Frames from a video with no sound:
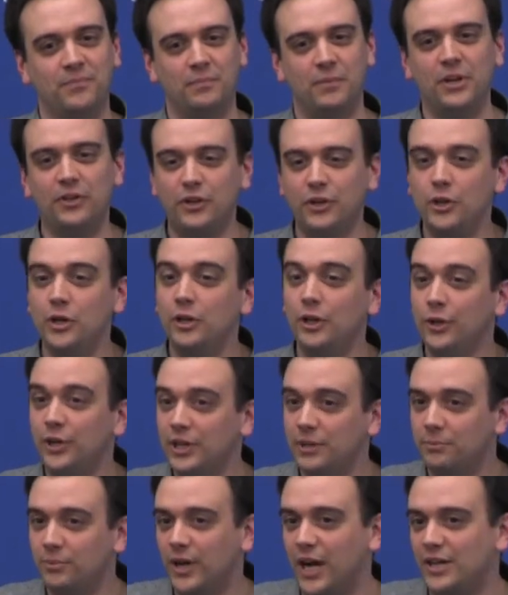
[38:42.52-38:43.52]
So it's a good
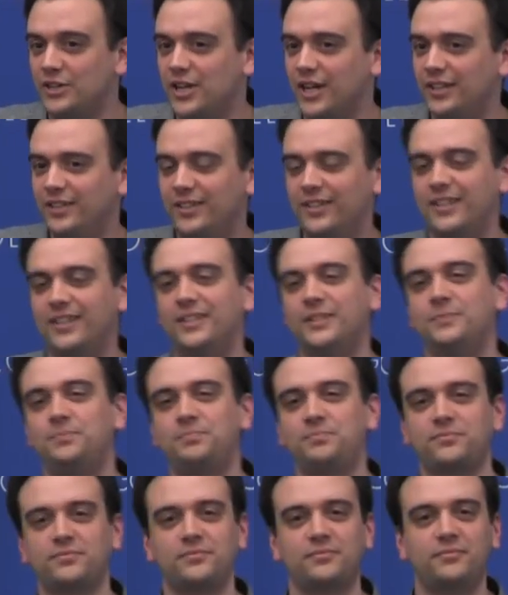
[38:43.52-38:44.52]
learning project.
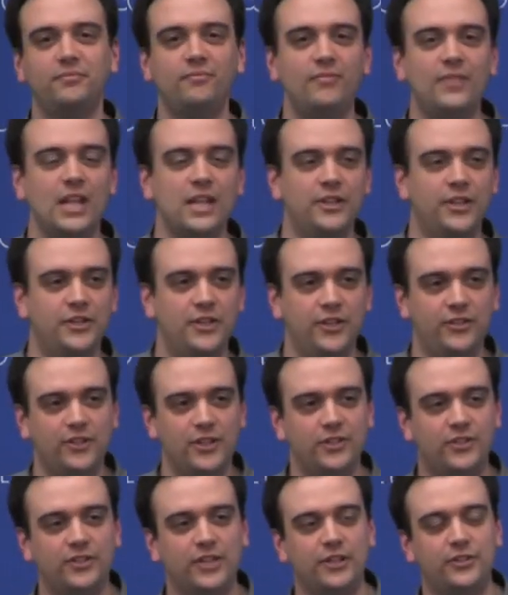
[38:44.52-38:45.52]
The
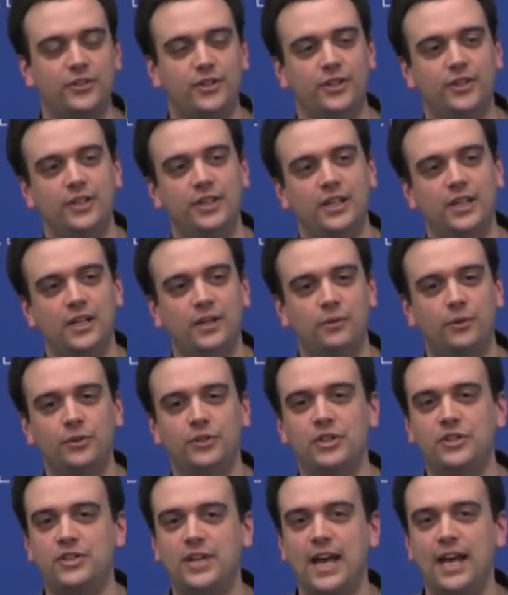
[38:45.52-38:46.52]
distance sensor will
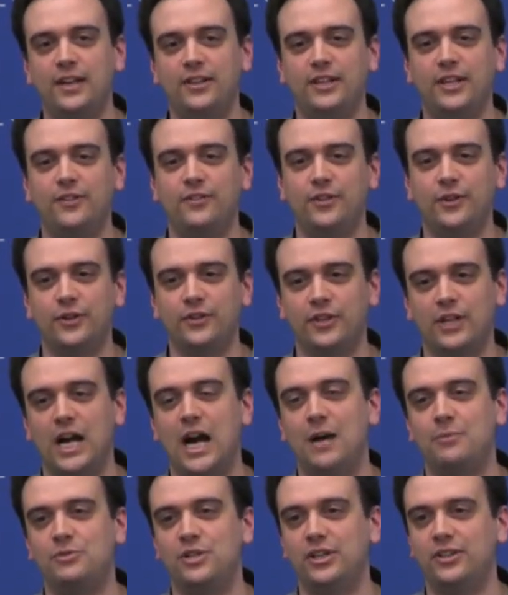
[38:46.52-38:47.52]
detect if there's an
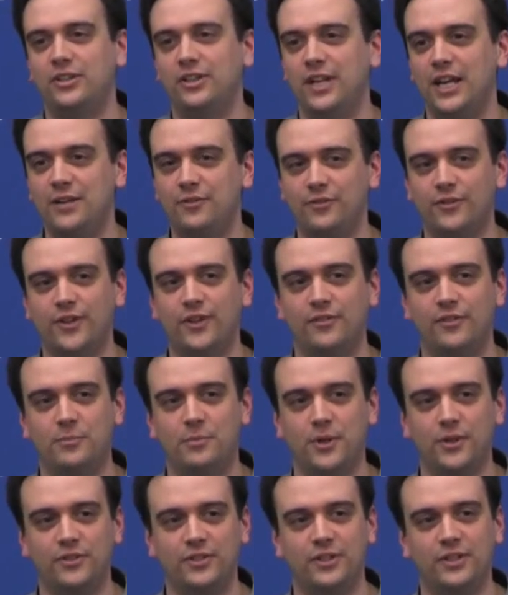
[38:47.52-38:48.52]
object in front of the
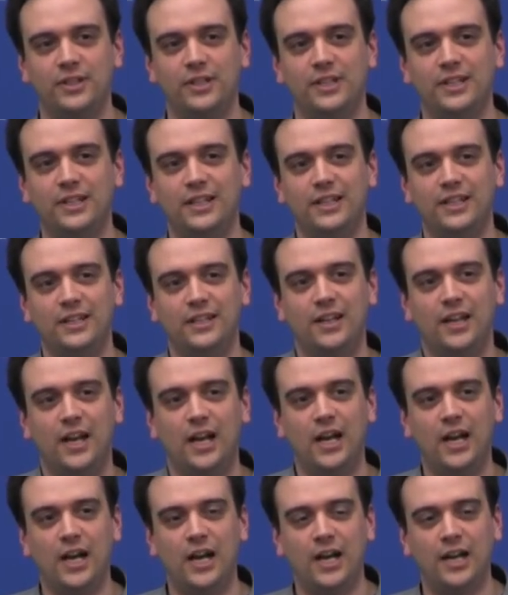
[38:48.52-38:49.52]
person,
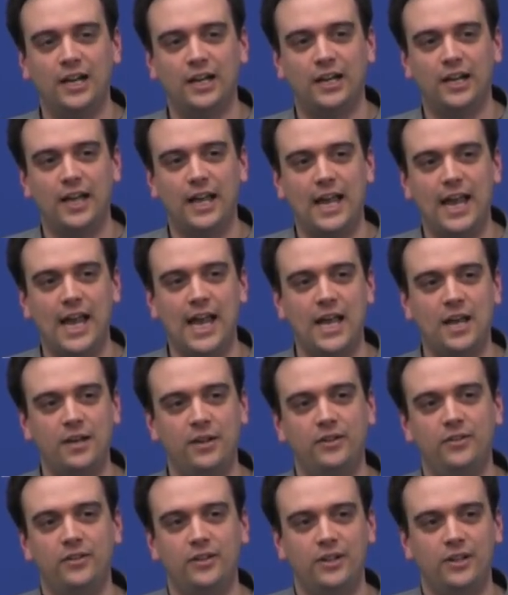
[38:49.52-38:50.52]

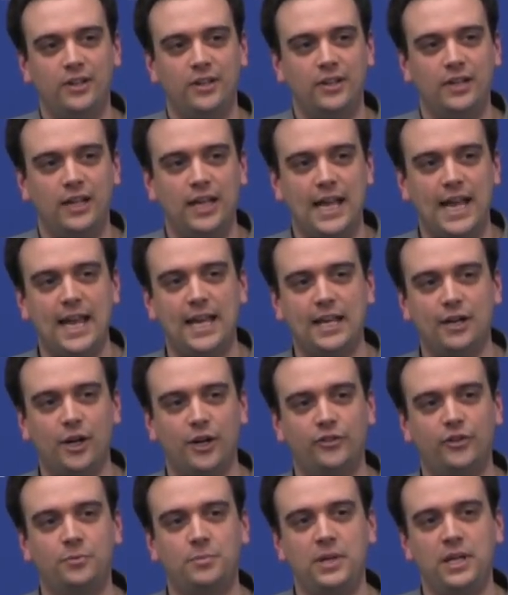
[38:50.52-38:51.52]
and it can
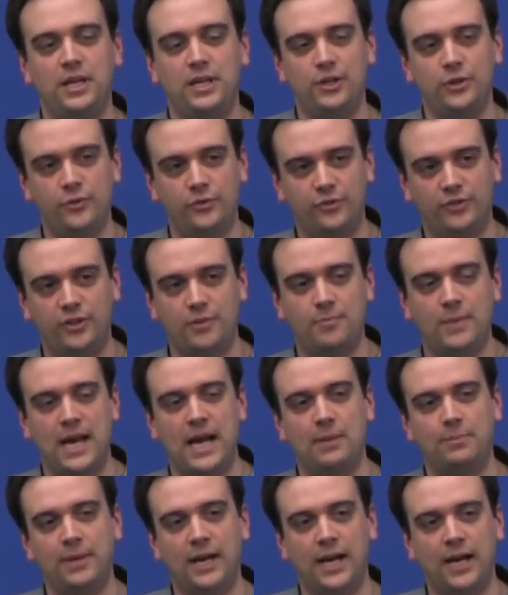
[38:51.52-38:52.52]
also be used to
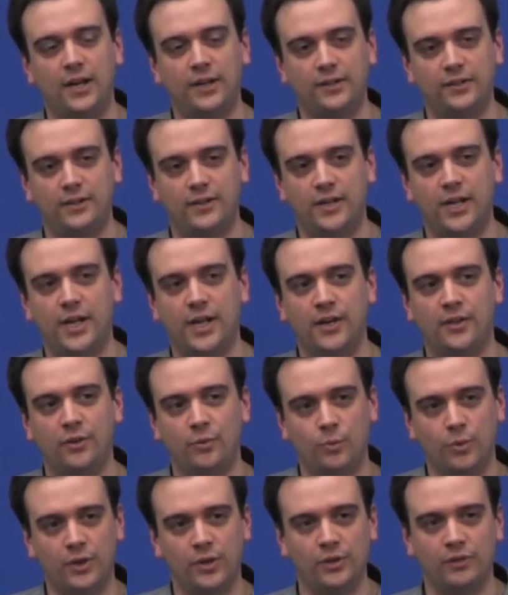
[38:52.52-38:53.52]
map out the
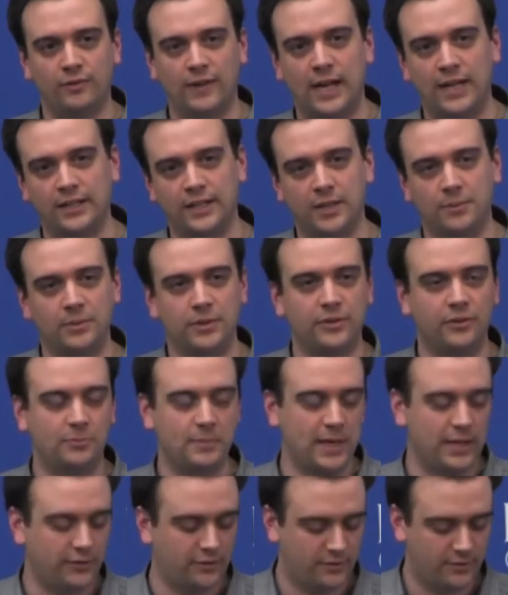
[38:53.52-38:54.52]
world around them in
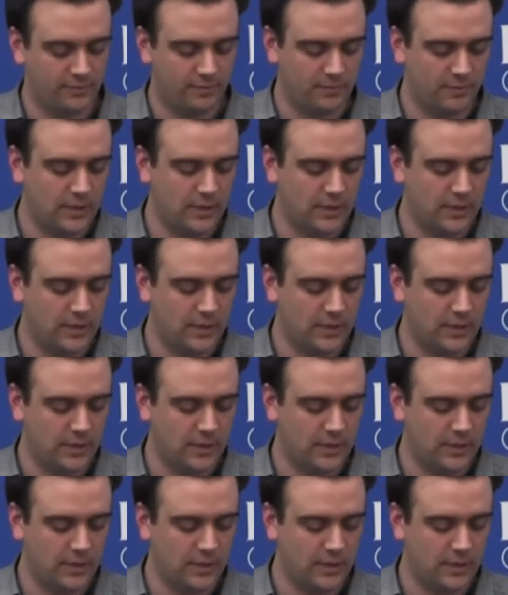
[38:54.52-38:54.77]
space.